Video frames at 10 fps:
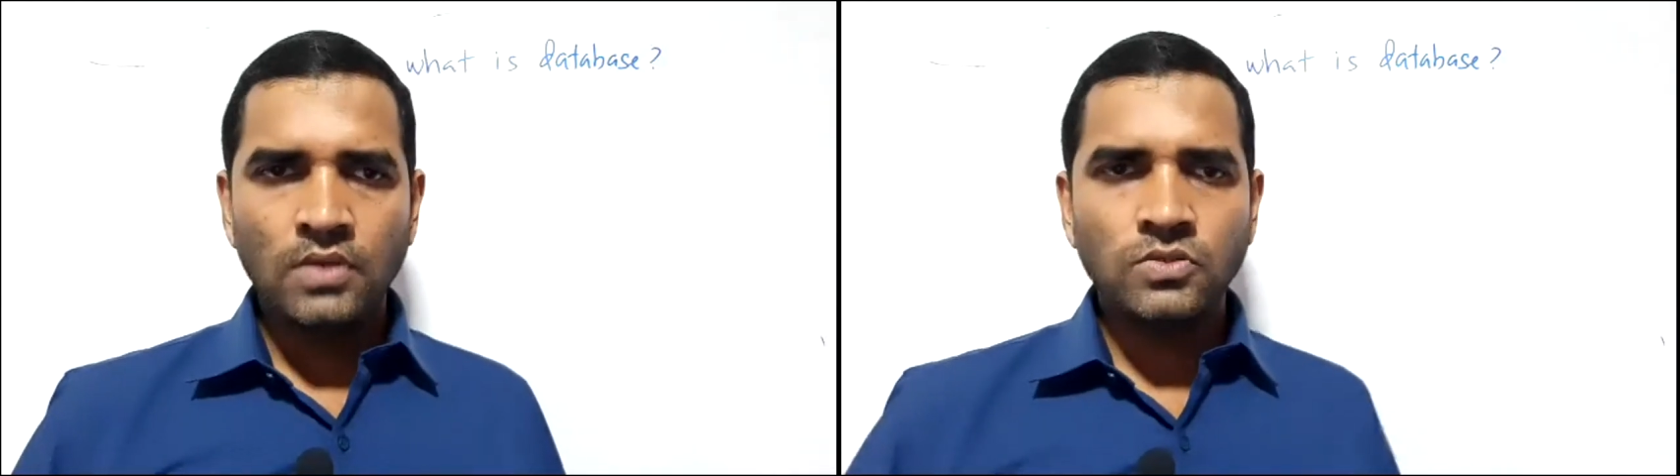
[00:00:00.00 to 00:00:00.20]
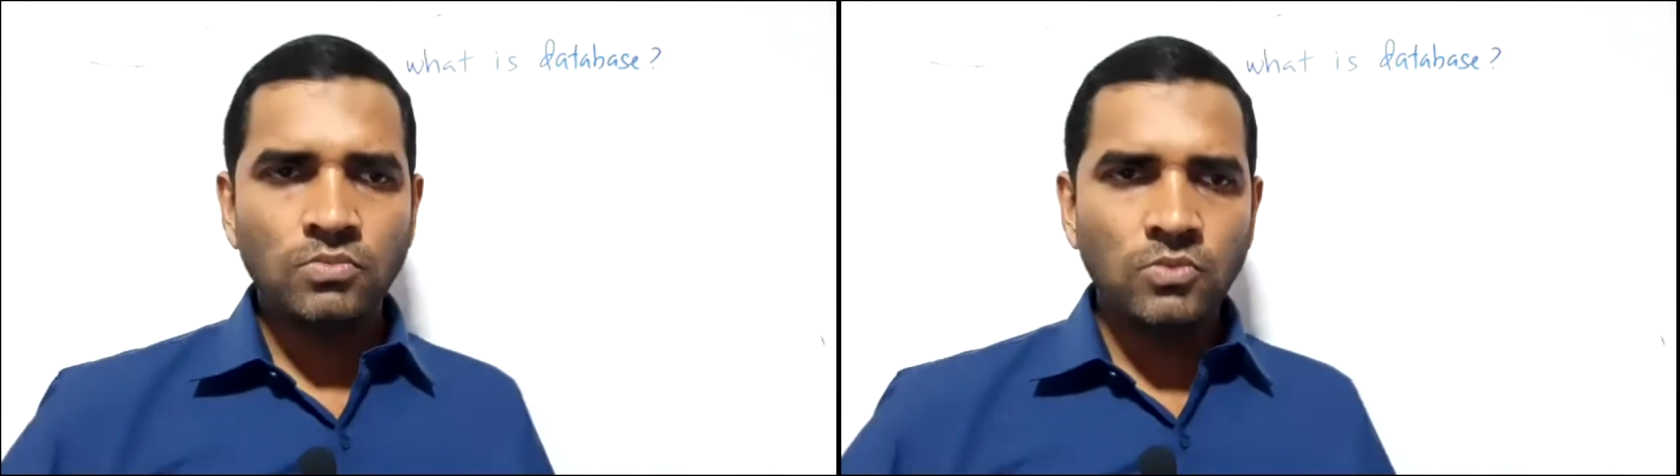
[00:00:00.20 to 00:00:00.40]
I
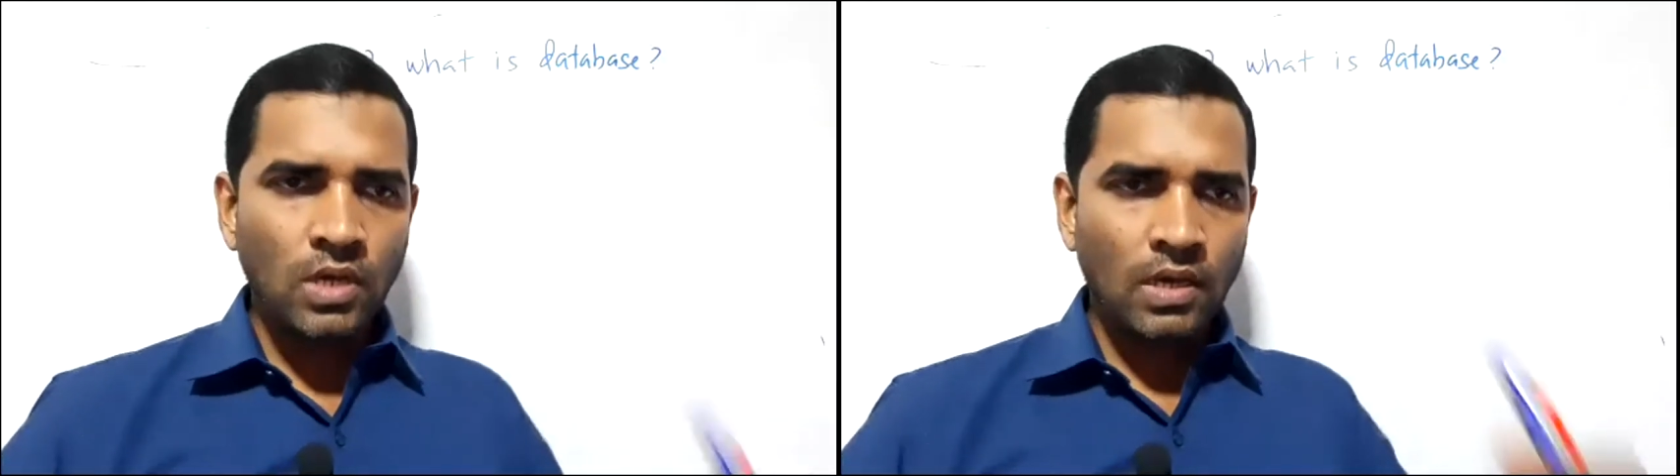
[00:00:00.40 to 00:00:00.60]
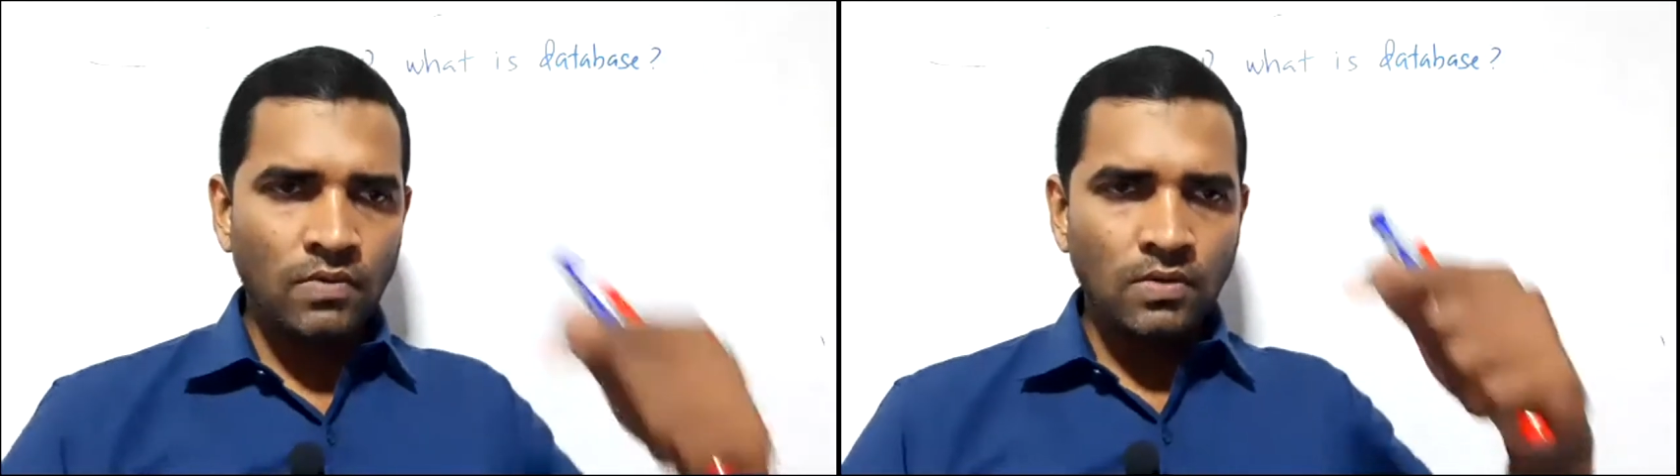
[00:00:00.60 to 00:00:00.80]
think you
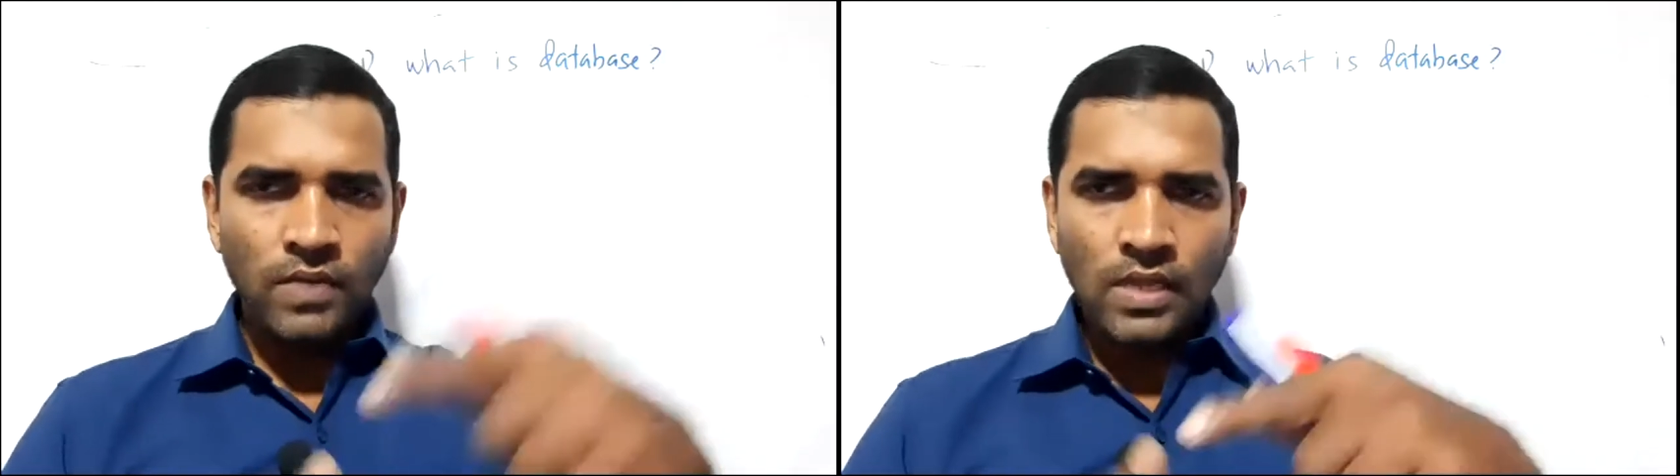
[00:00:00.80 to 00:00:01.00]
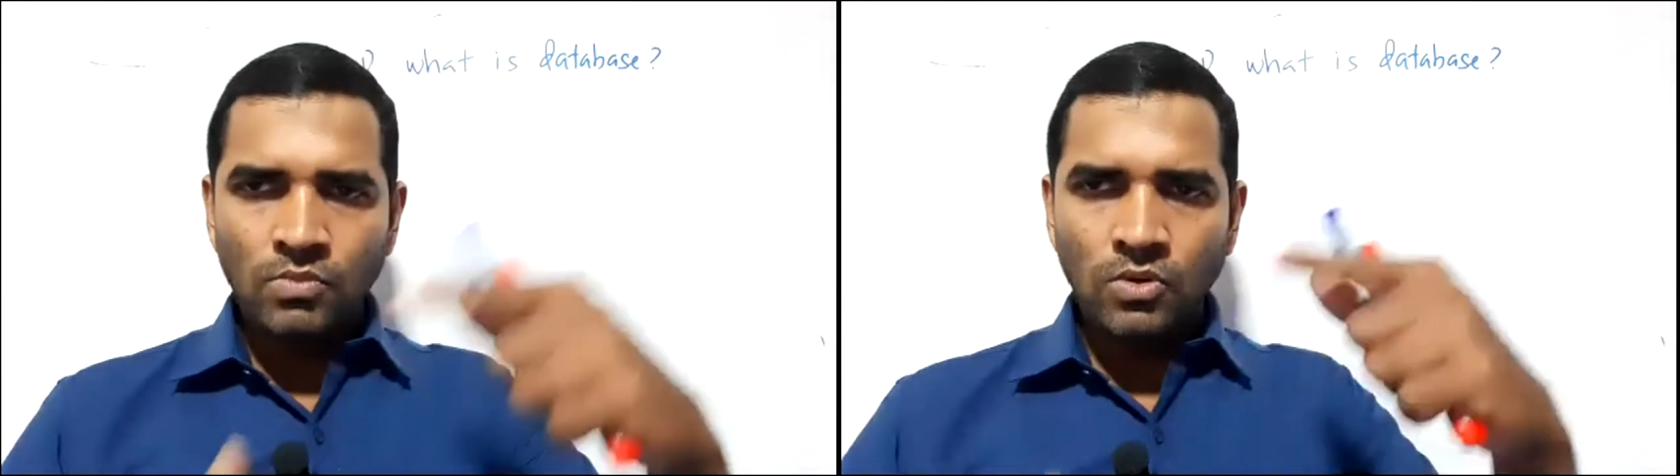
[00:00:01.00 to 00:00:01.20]
have a
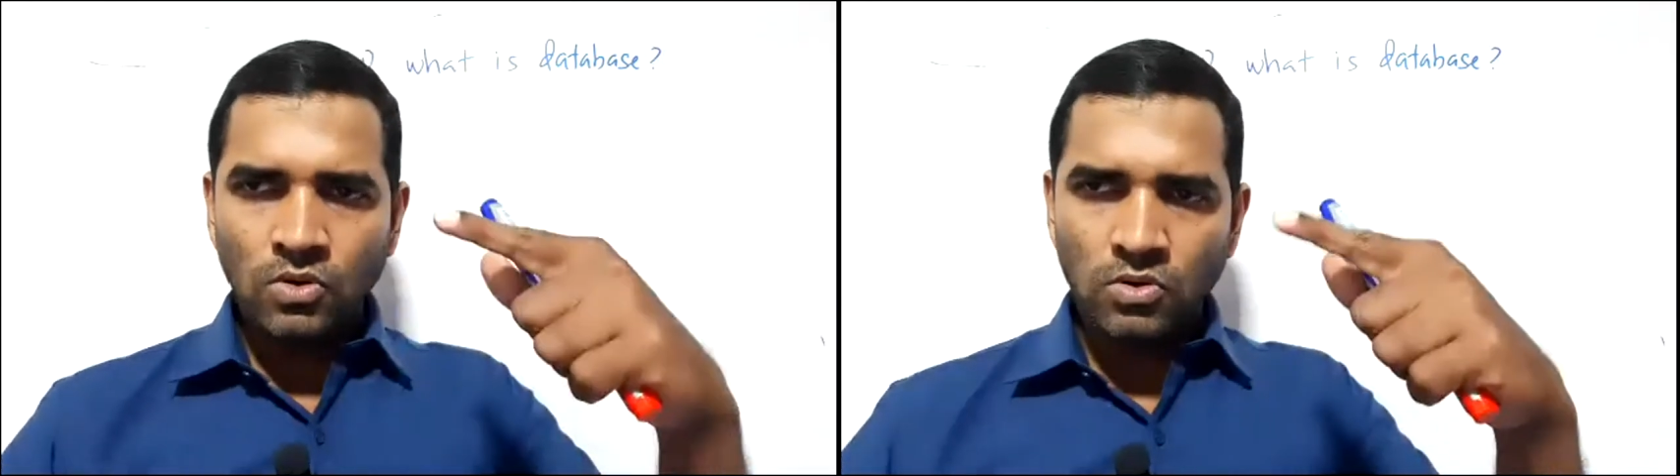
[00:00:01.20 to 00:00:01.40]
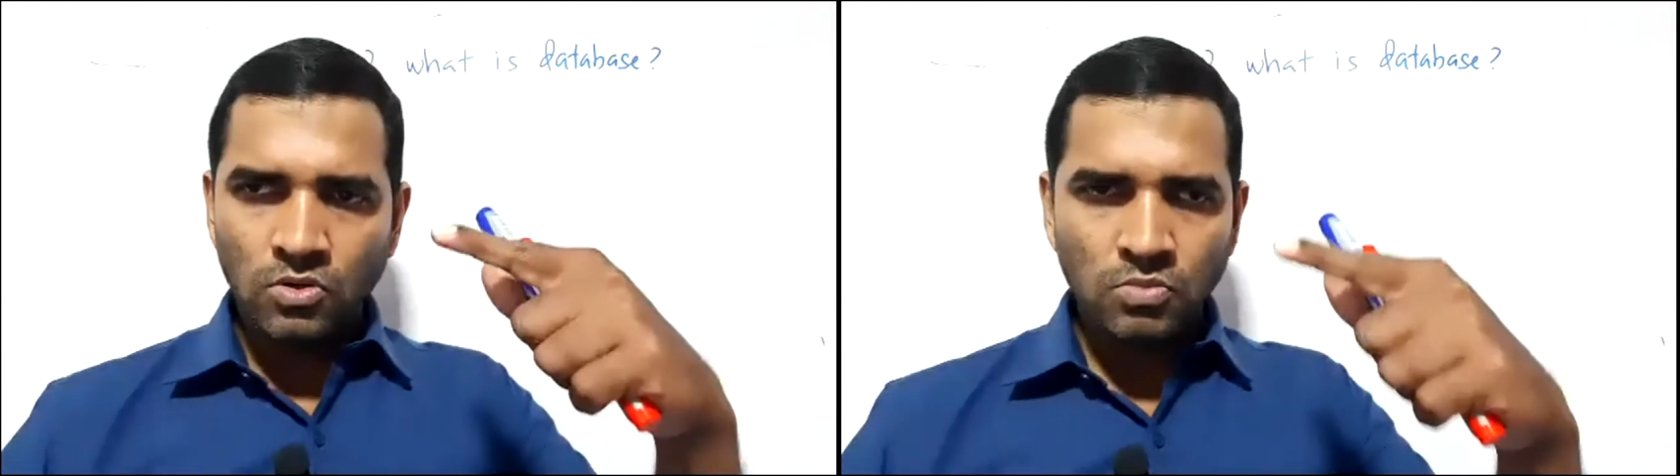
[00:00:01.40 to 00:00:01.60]
field book
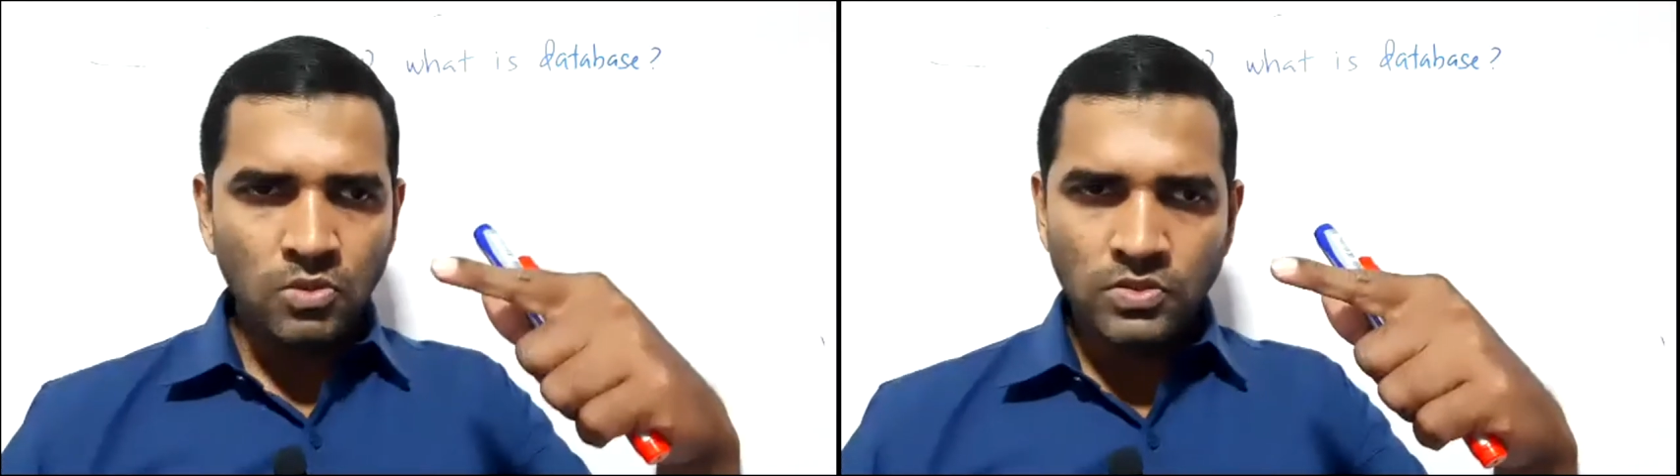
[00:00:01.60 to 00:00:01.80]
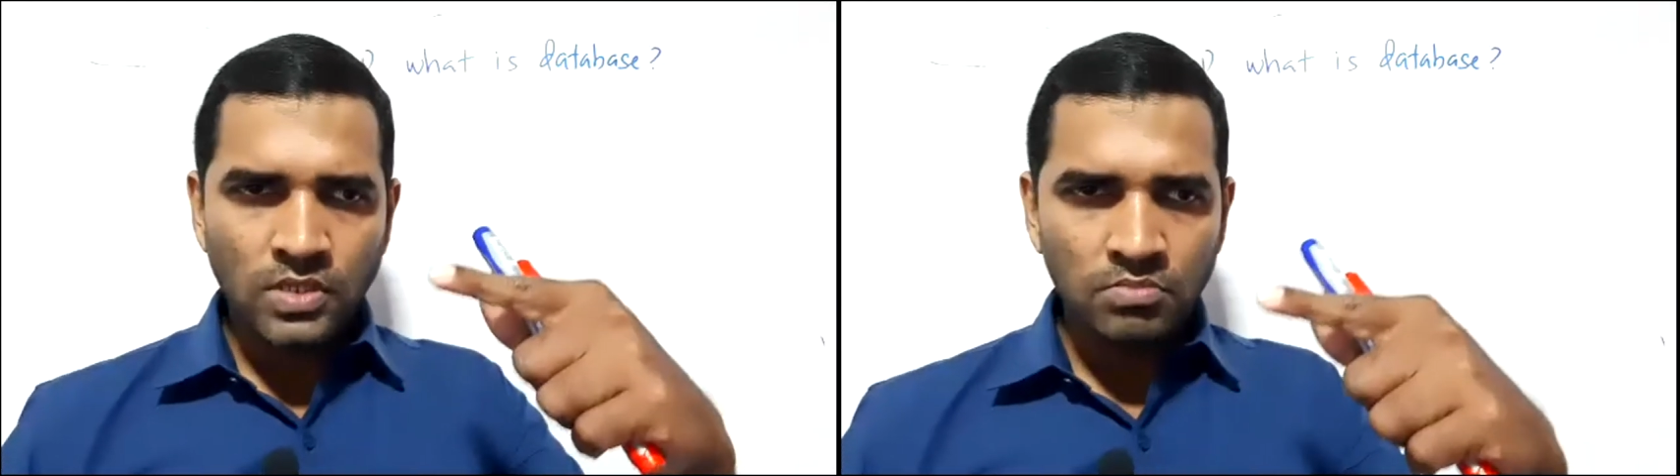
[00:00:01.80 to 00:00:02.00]
or
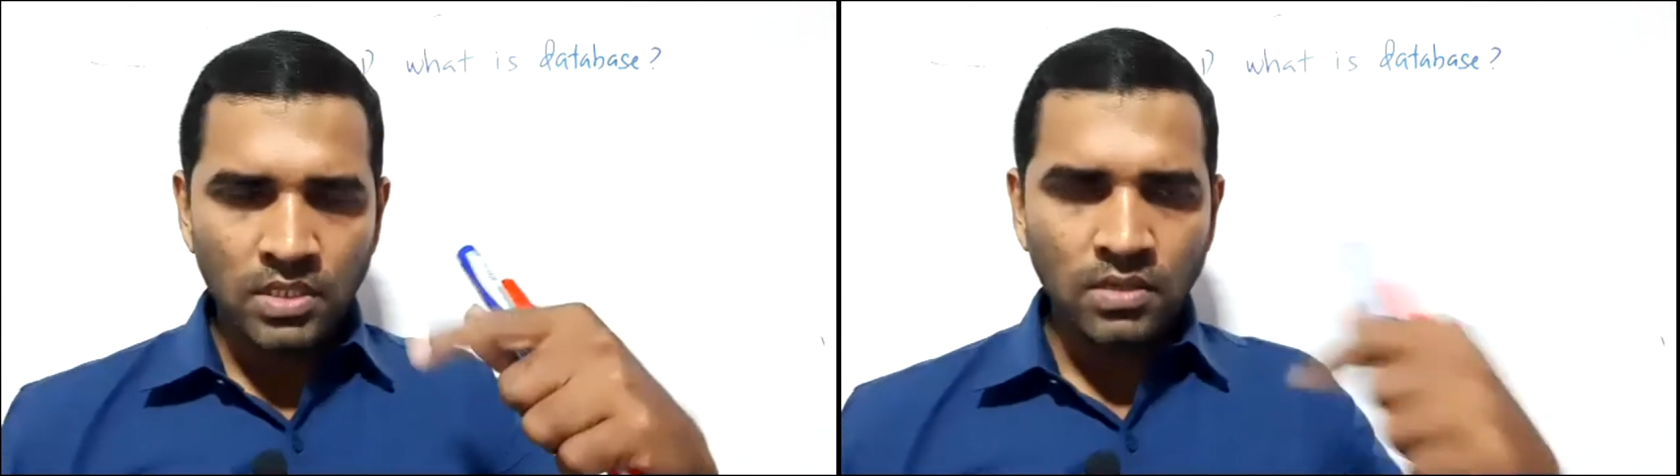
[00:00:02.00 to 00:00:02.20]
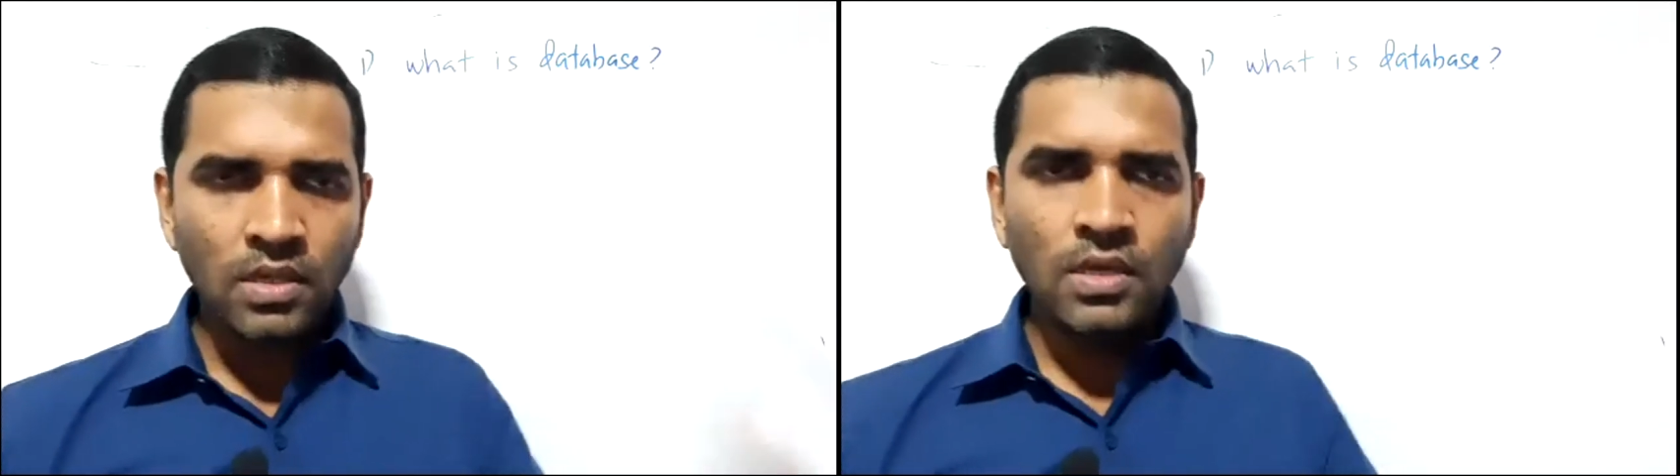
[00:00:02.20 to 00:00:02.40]
notebook,
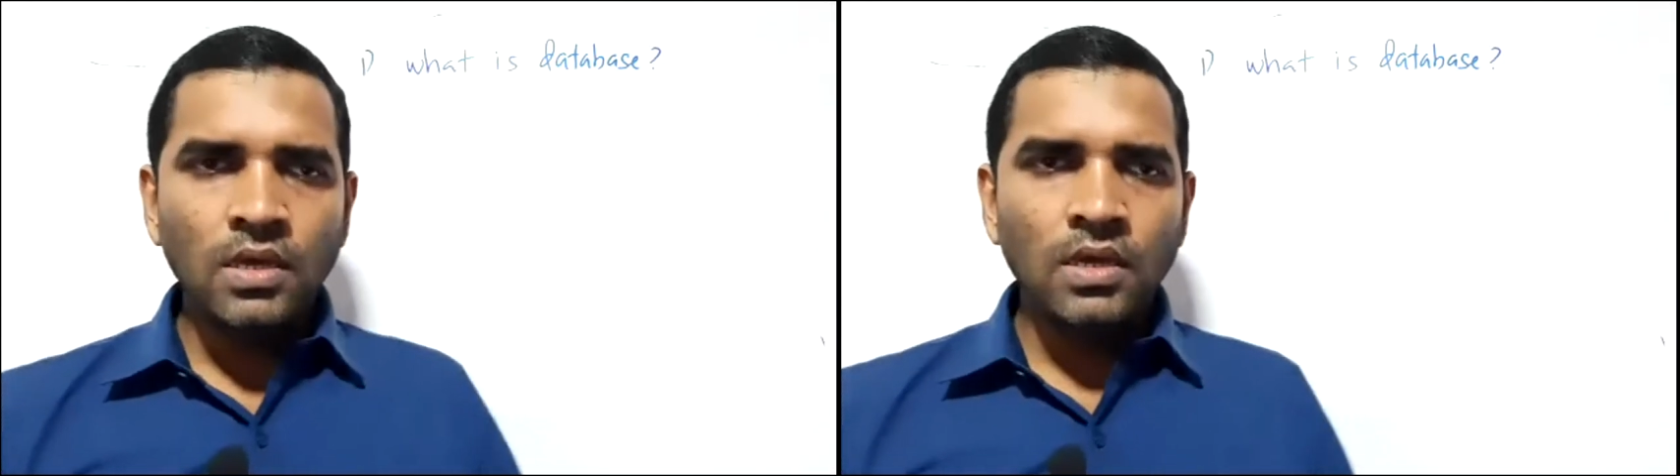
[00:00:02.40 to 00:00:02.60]
something